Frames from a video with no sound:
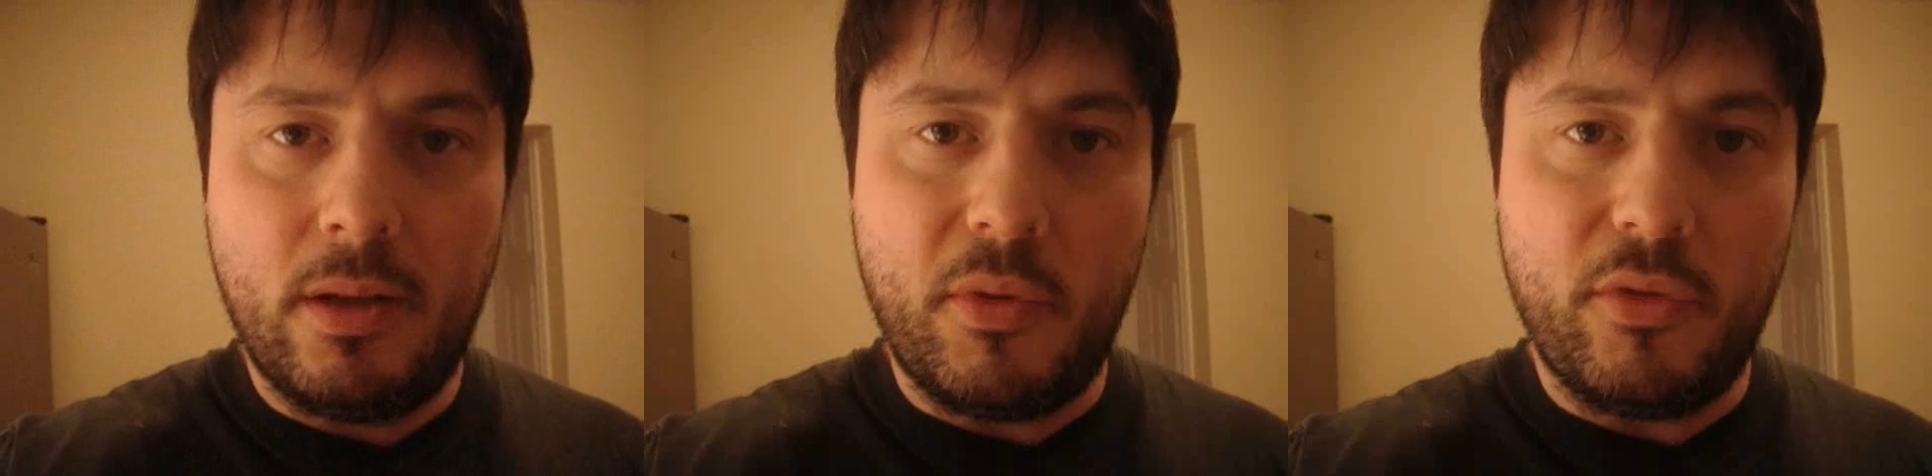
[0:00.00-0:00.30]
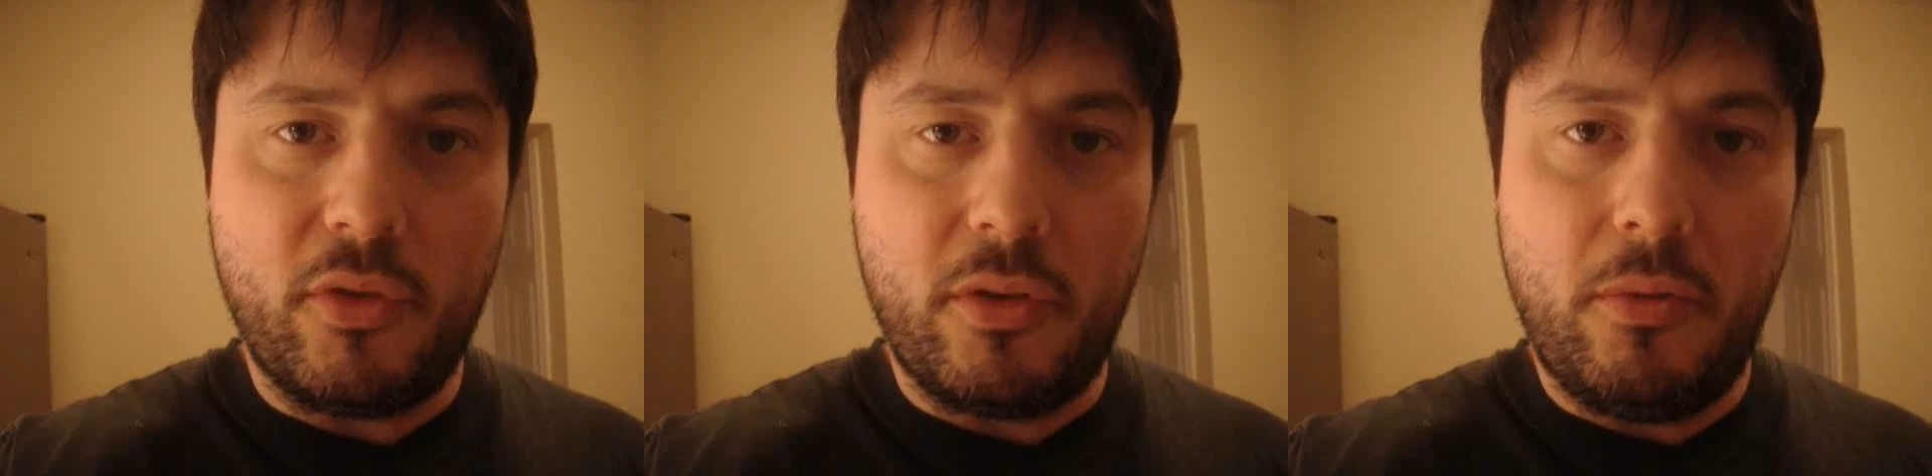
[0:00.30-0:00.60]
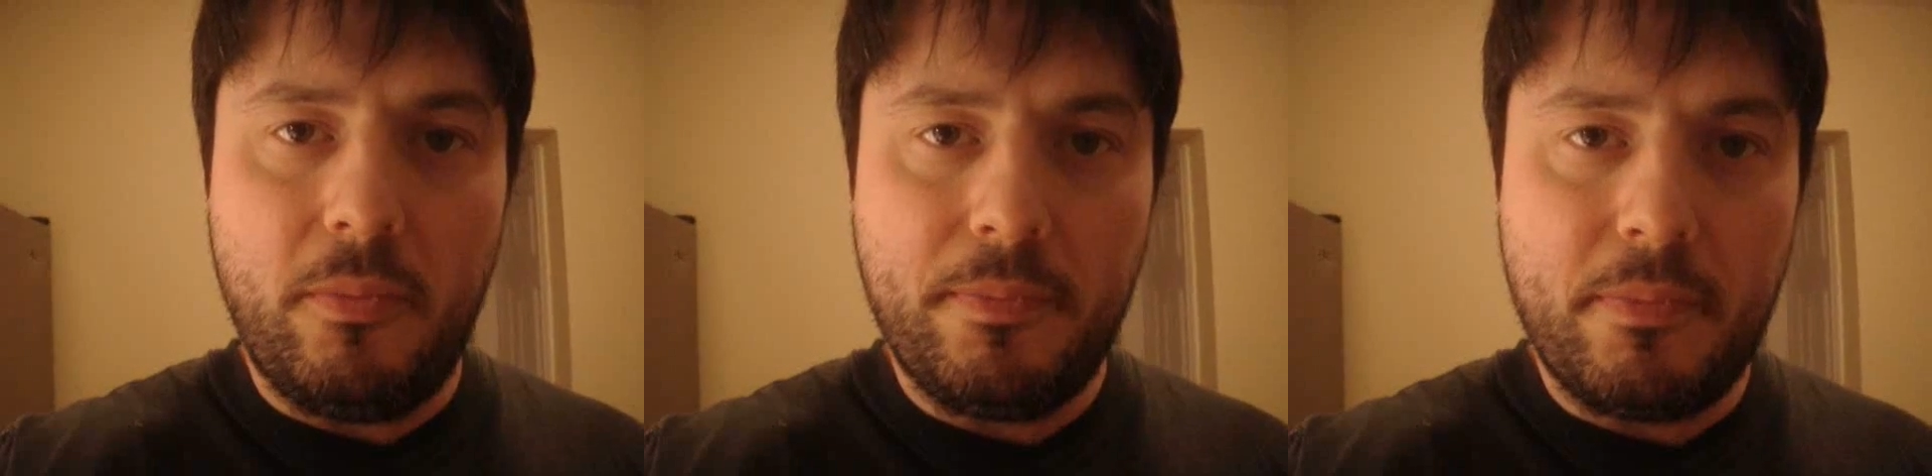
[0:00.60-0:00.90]
near
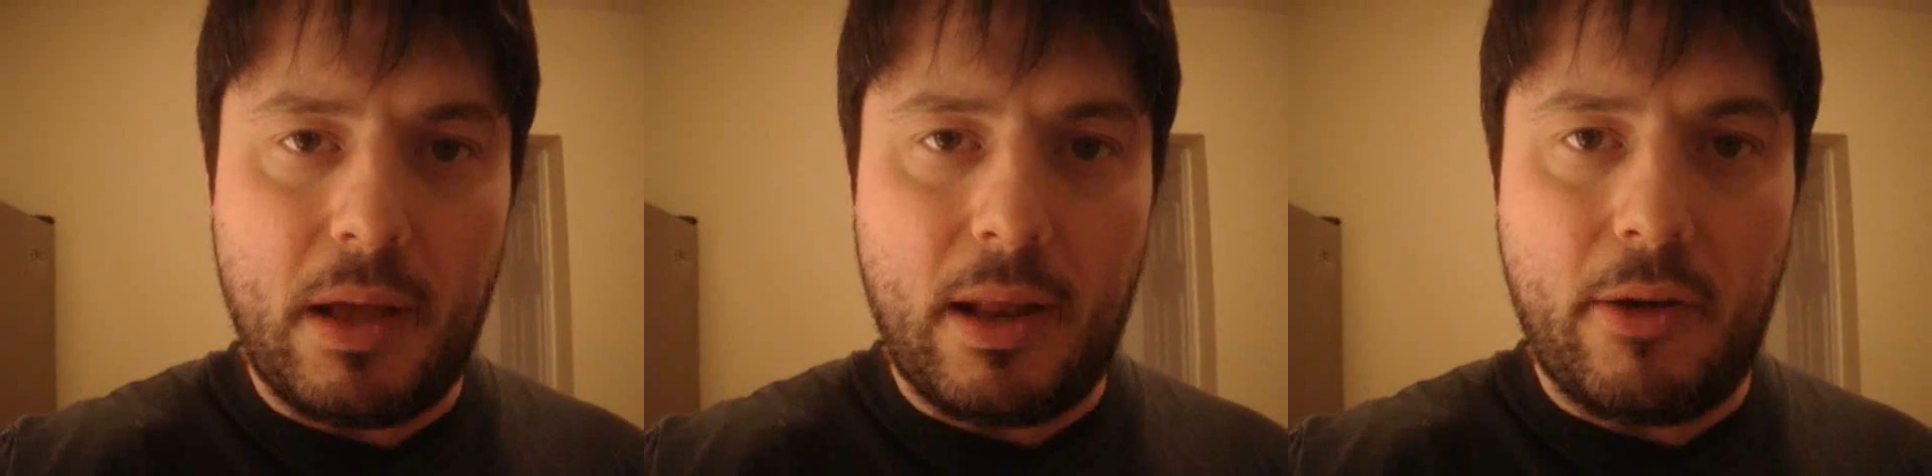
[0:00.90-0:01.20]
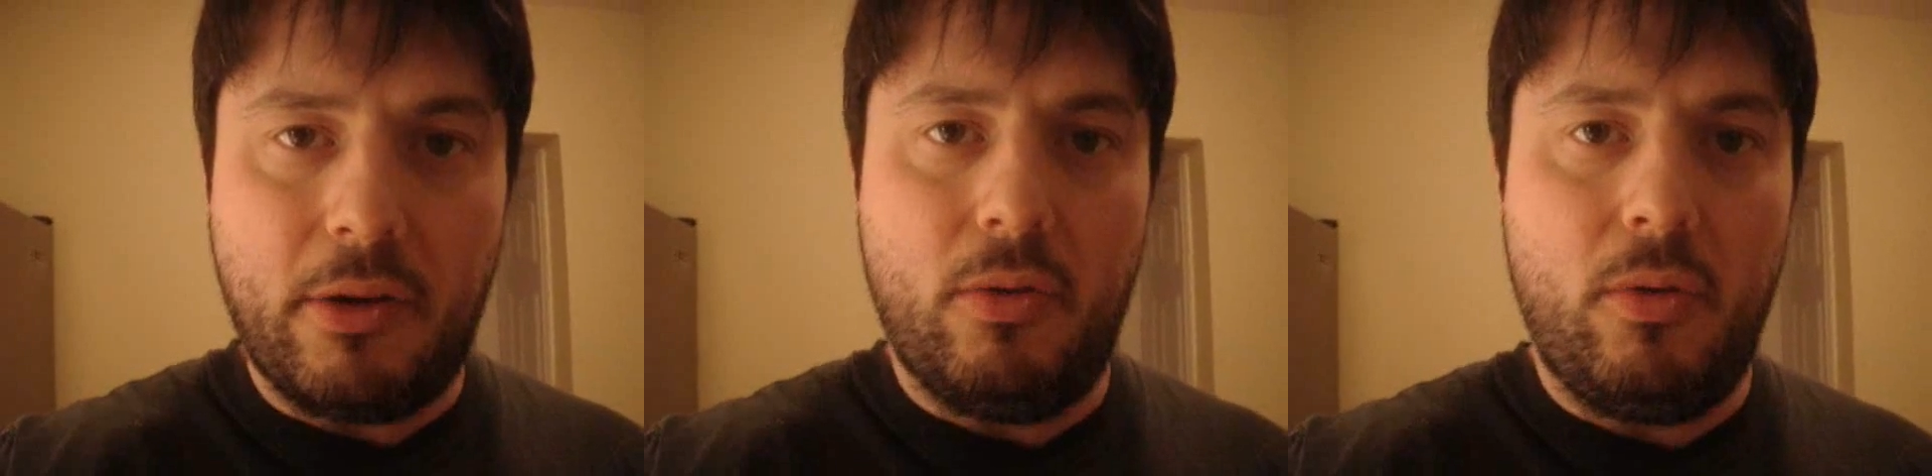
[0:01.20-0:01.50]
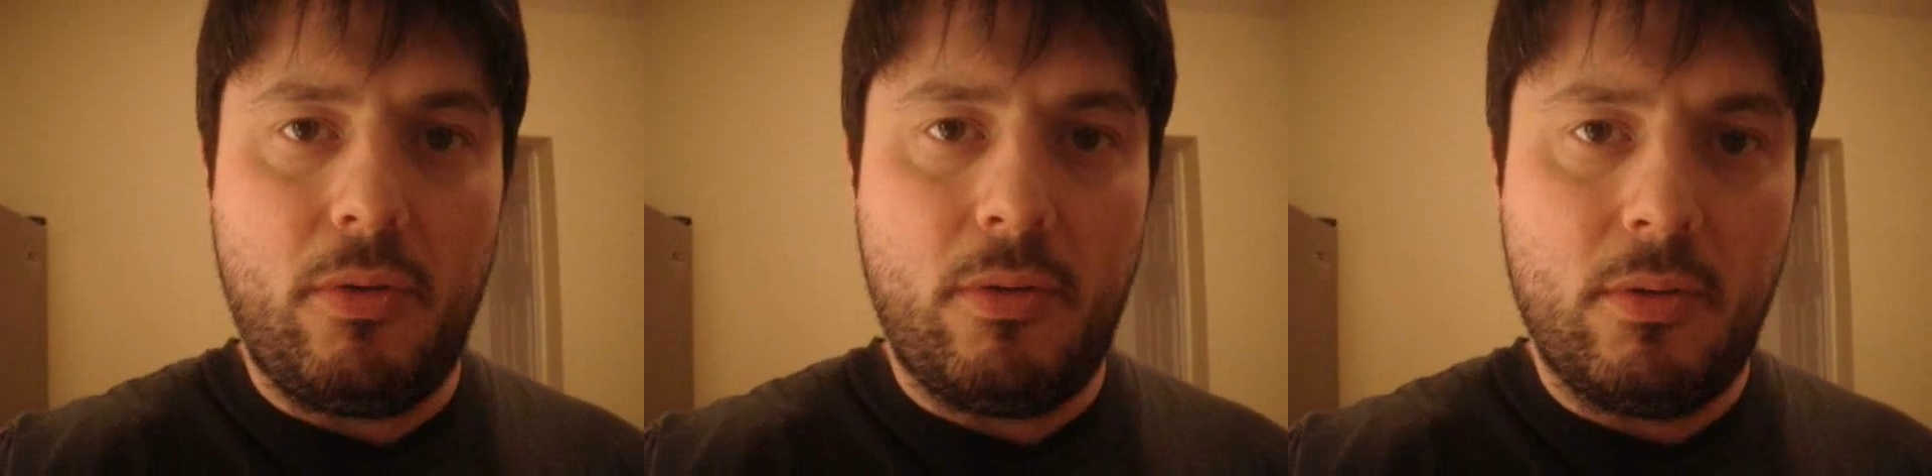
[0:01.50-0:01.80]
Montreal, about an hour
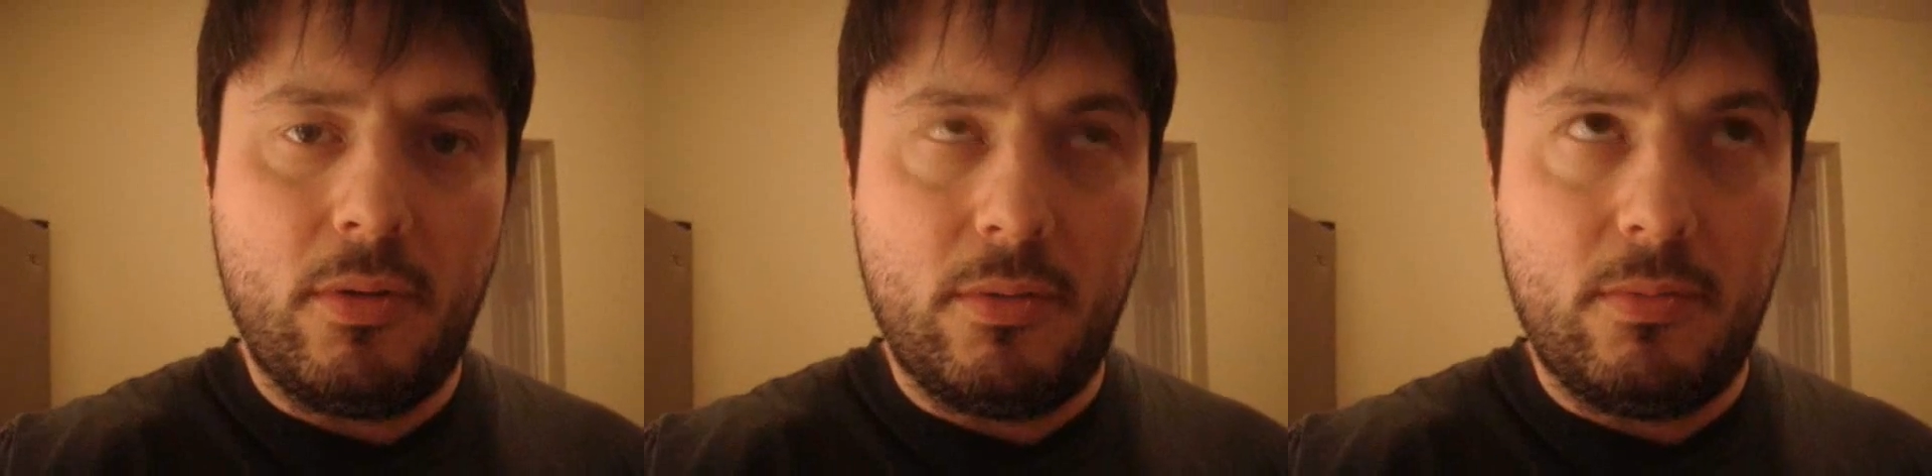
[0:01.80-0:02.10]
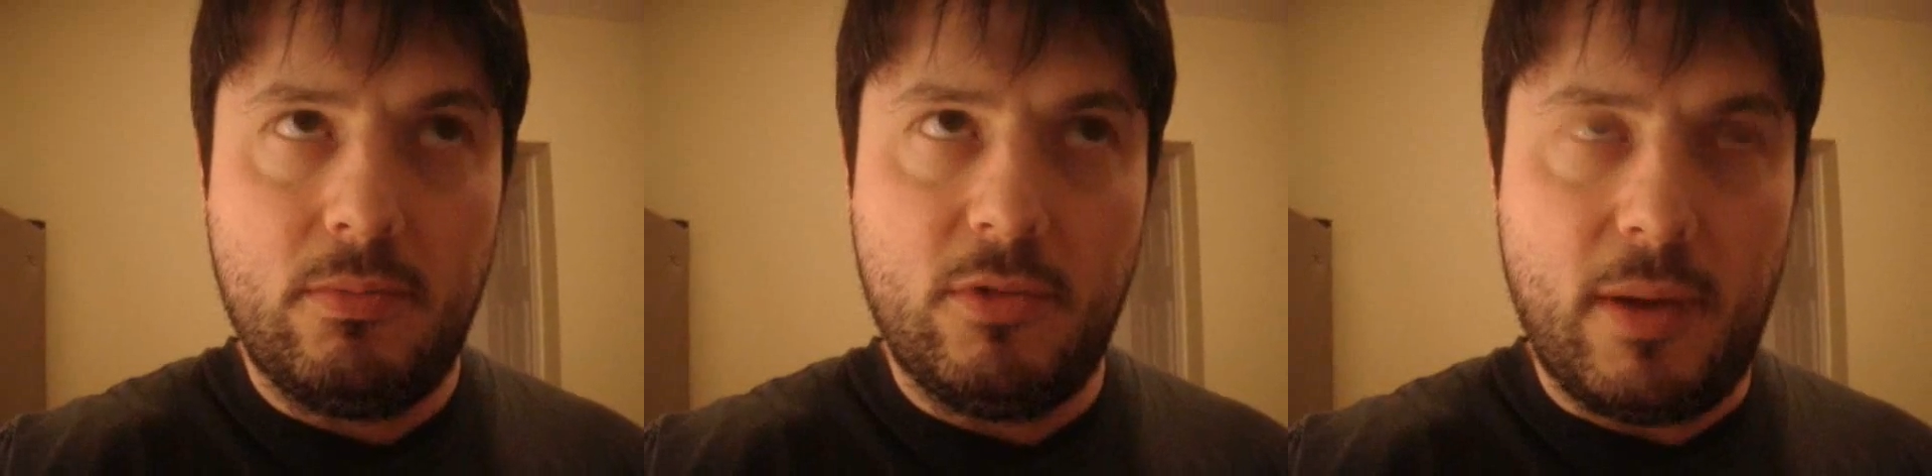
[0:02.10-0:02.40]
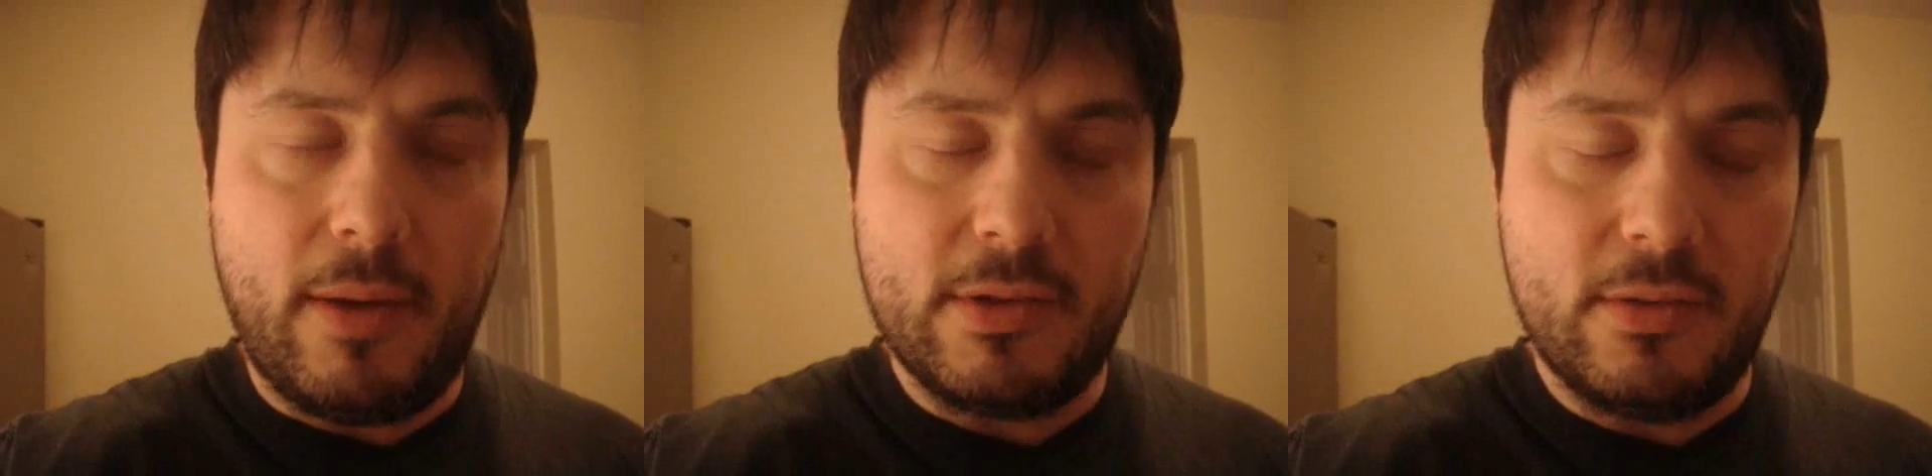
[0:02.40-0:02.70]
north,
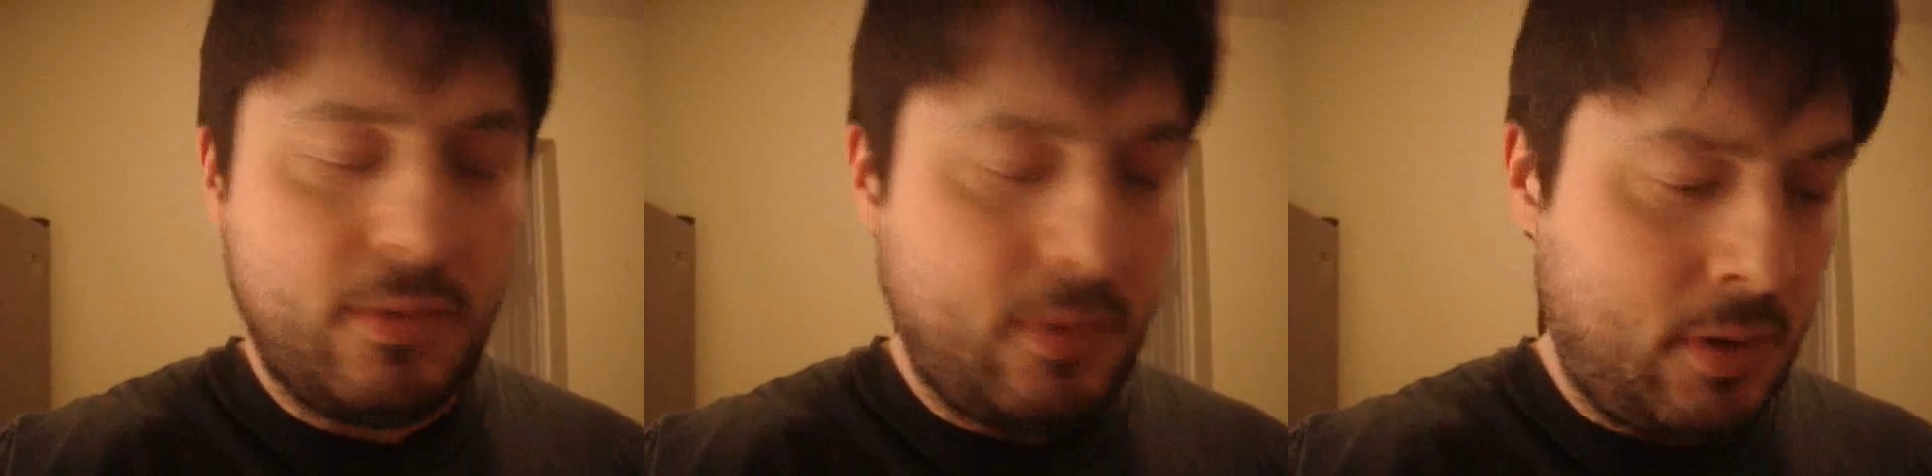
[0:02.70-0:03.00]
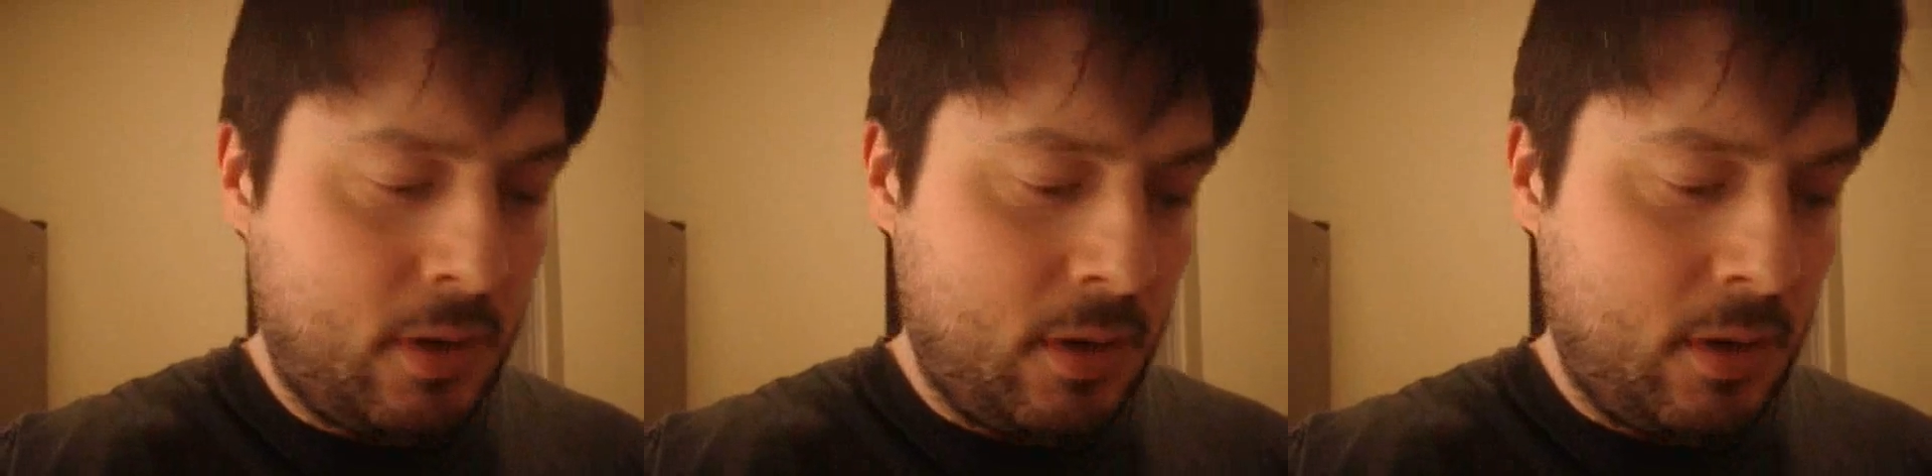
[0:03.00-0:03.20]
two hours north,